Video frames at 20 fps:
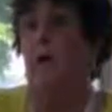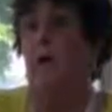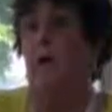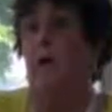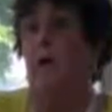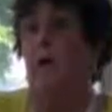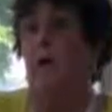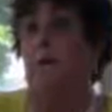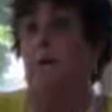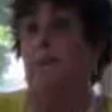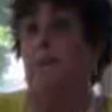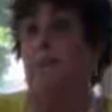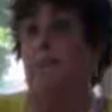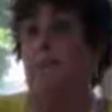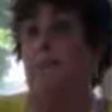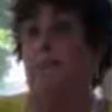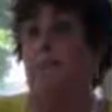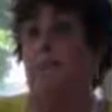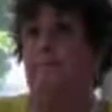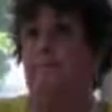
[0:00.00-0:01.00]
a
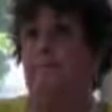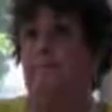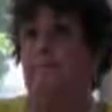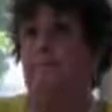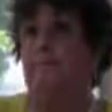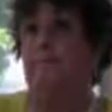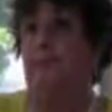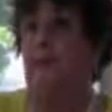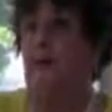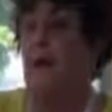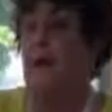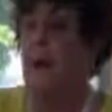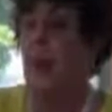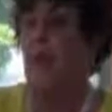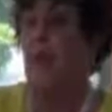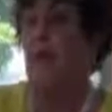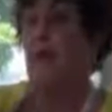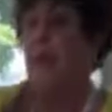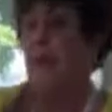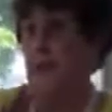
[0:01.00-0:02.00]

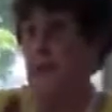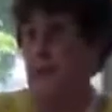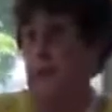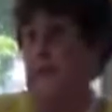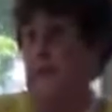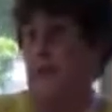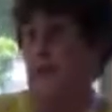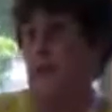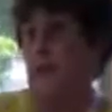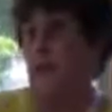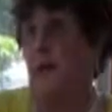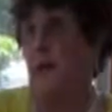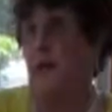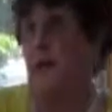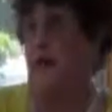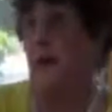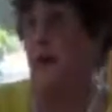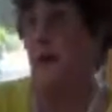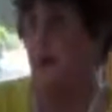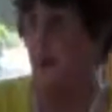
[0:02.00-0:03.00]
couple things to
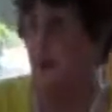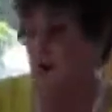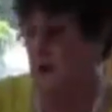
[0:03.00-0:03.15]
answer that